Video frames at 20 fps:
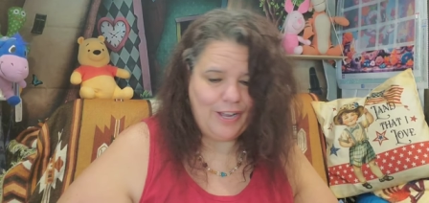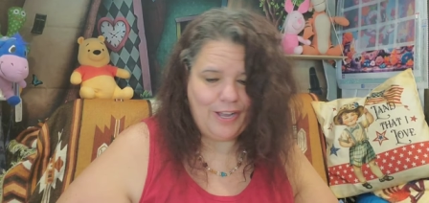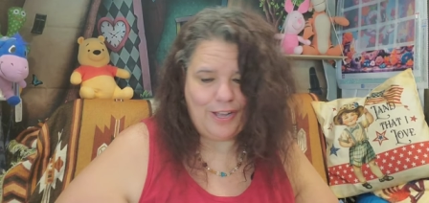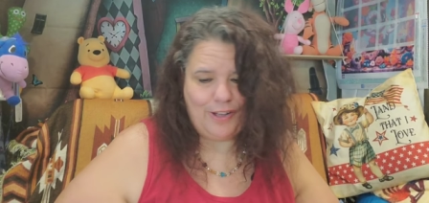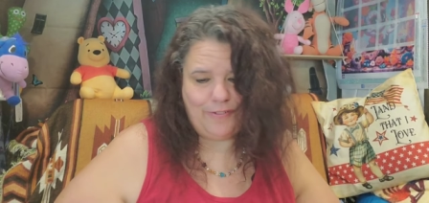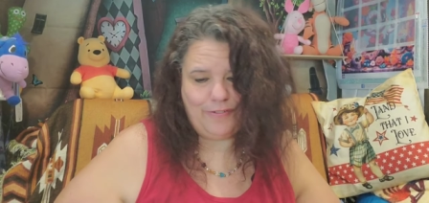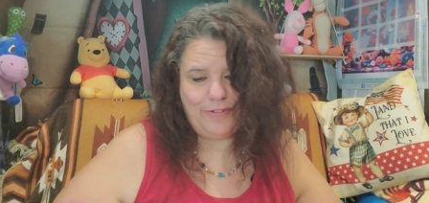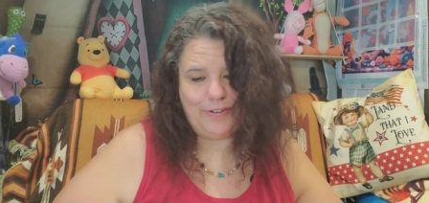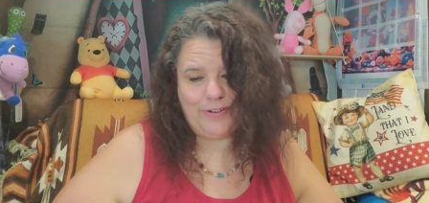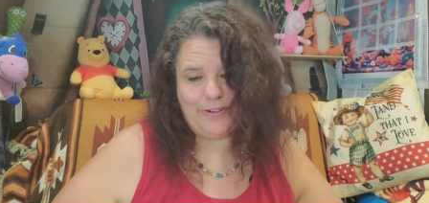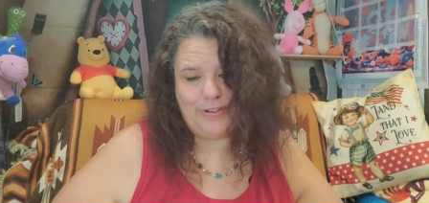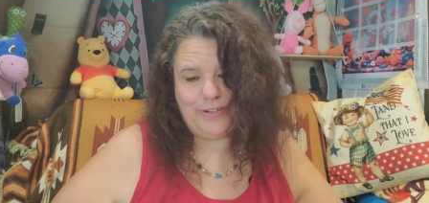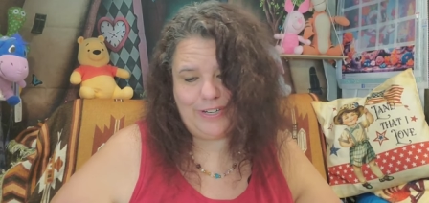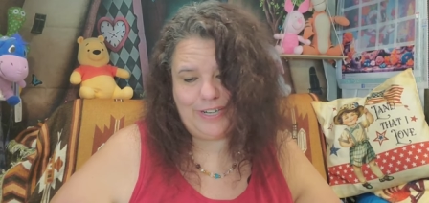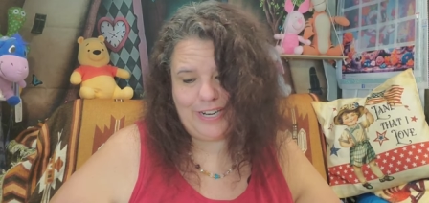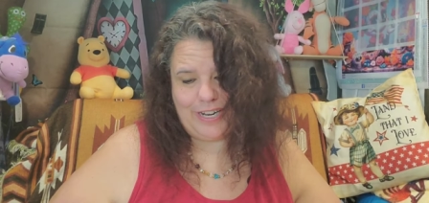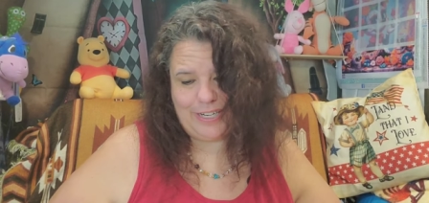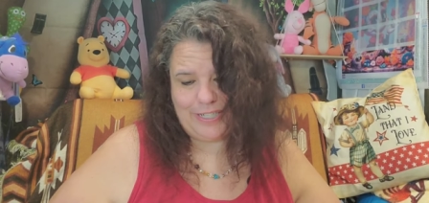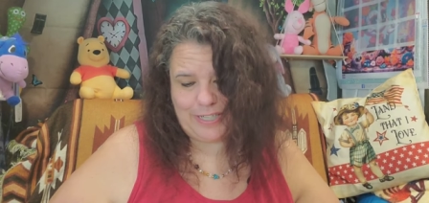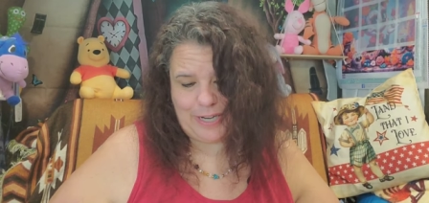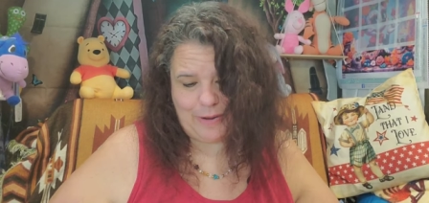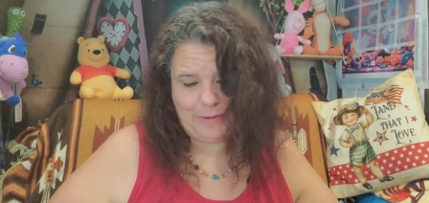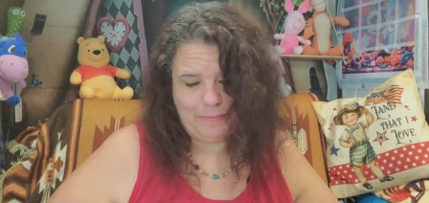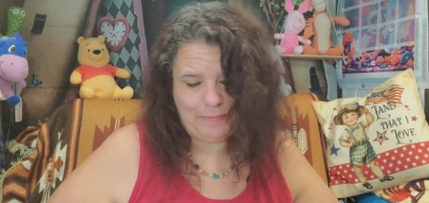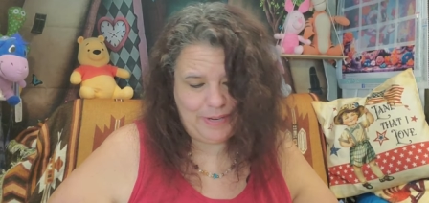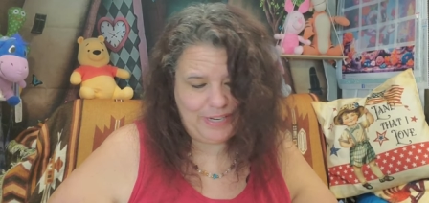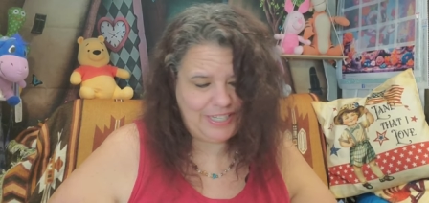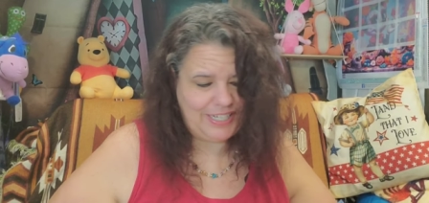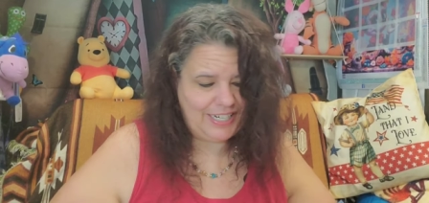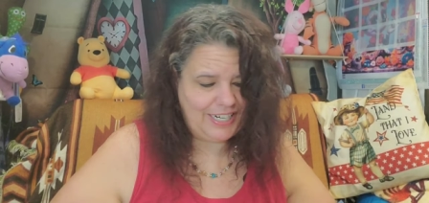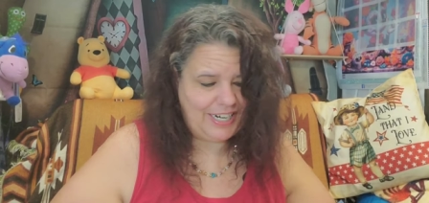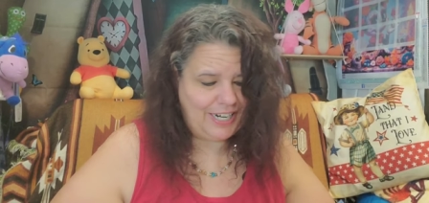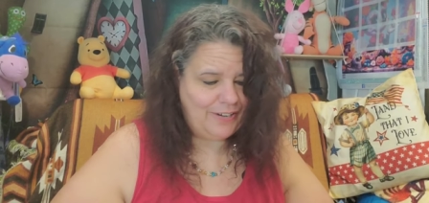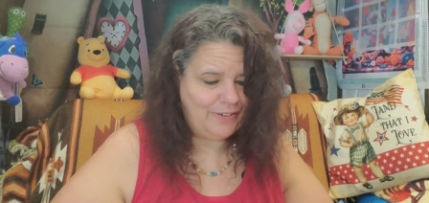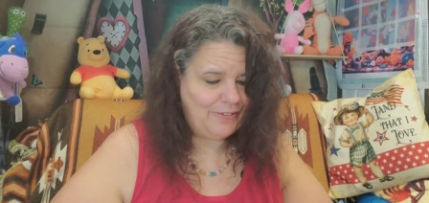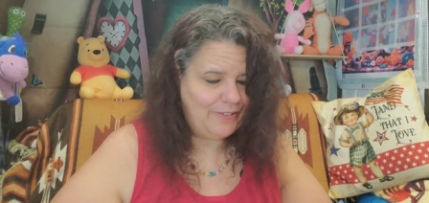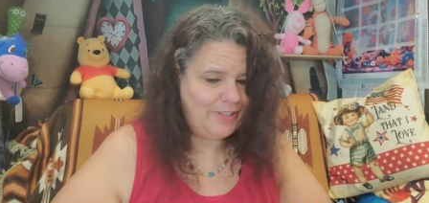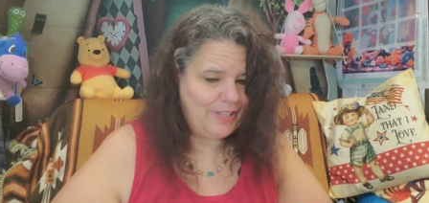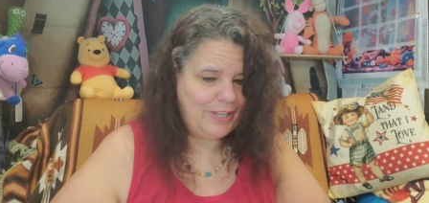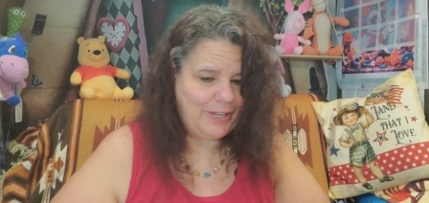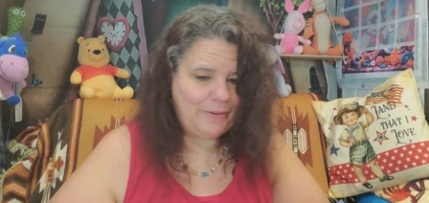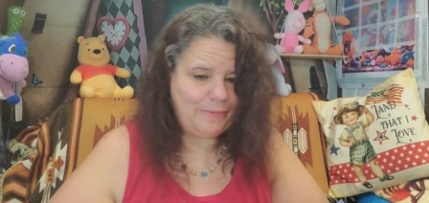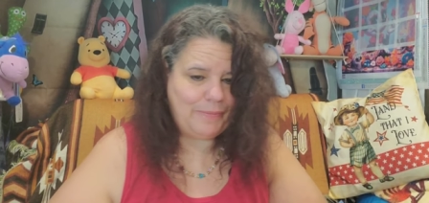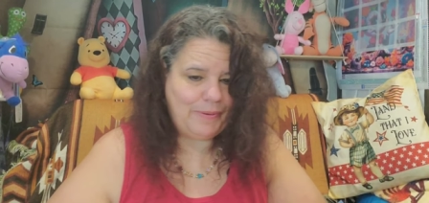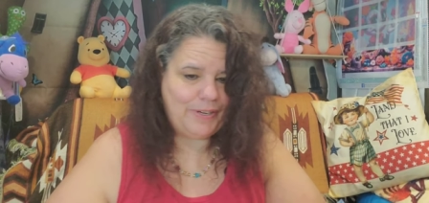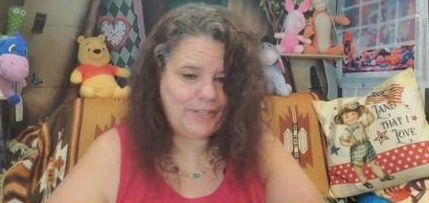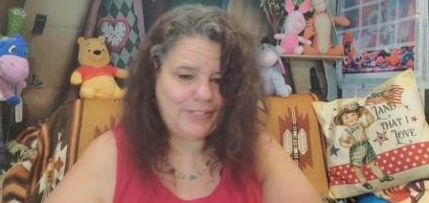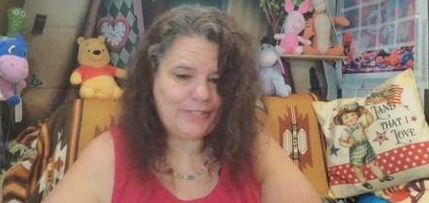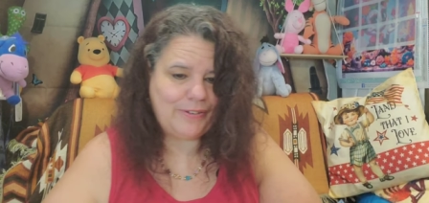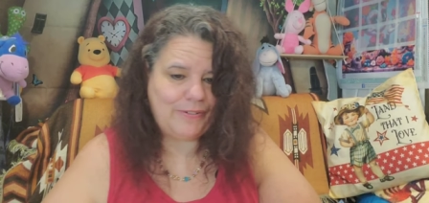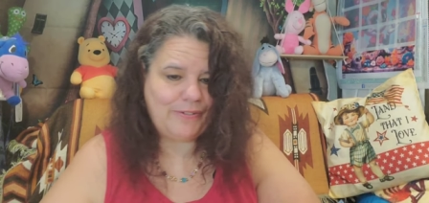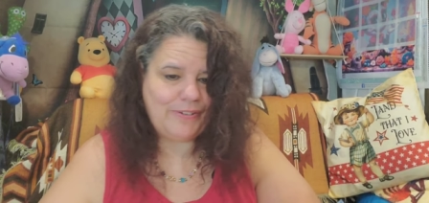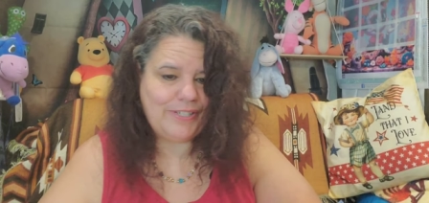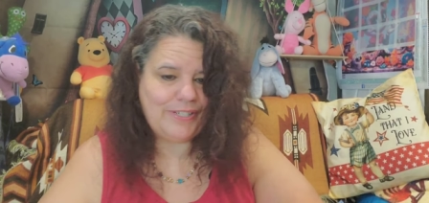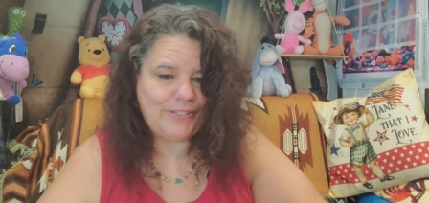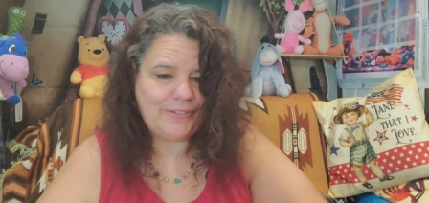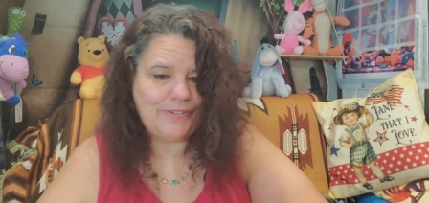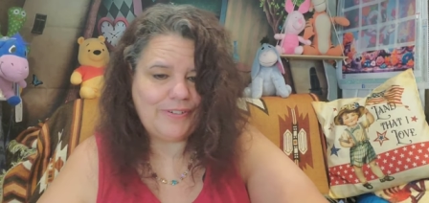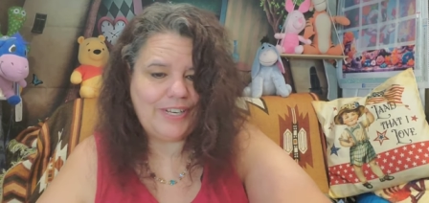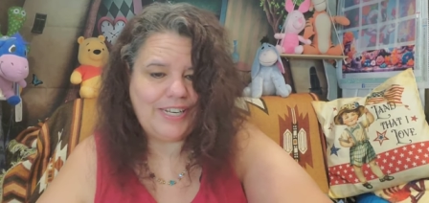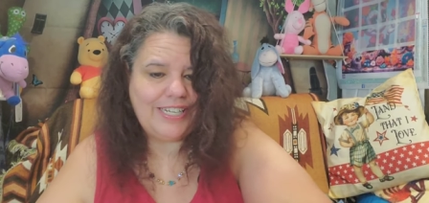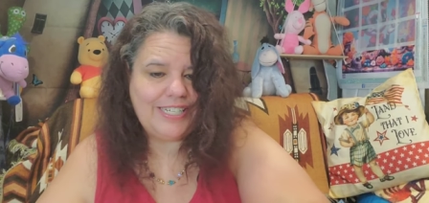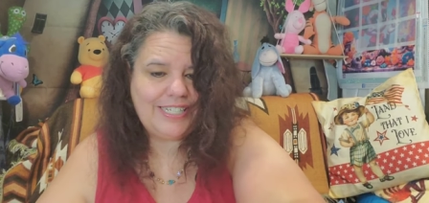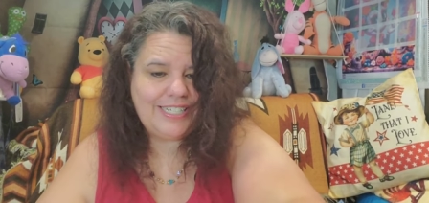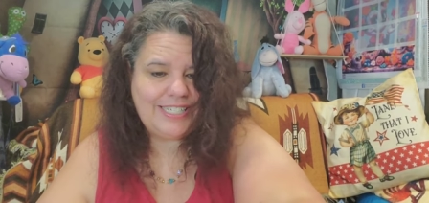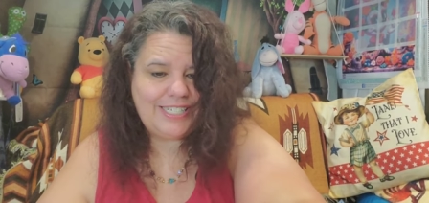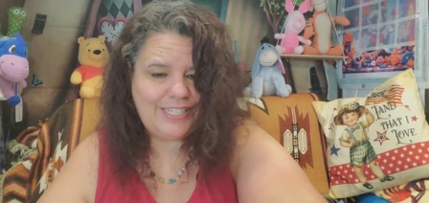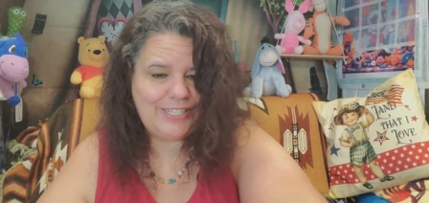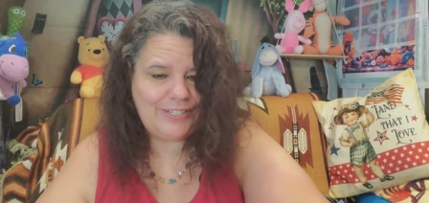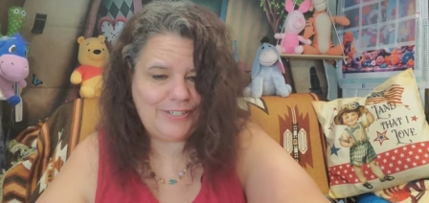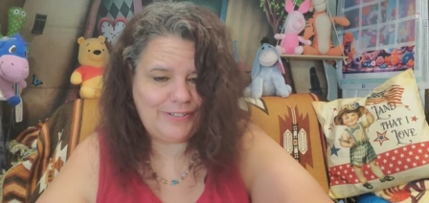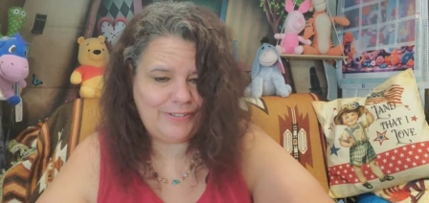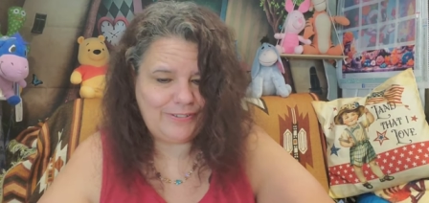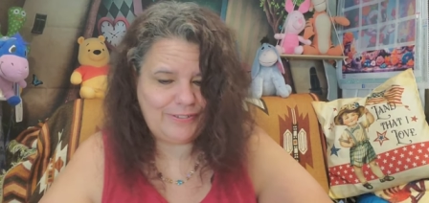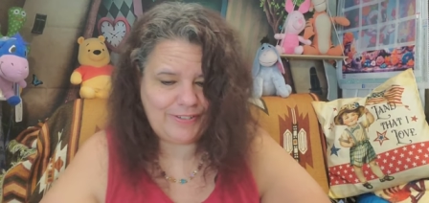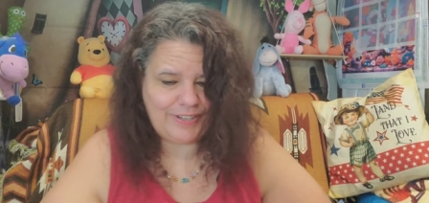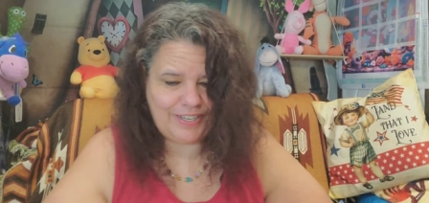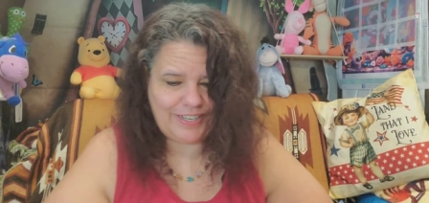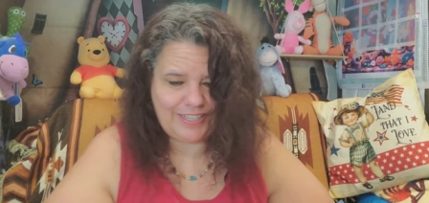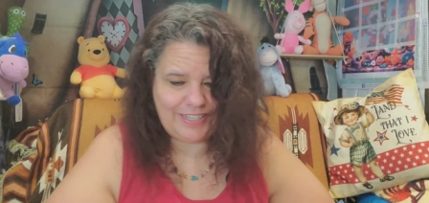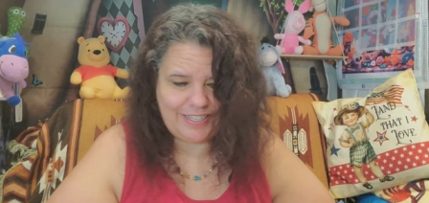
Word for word: of your diamond painting, I don't think, but it's always so nice to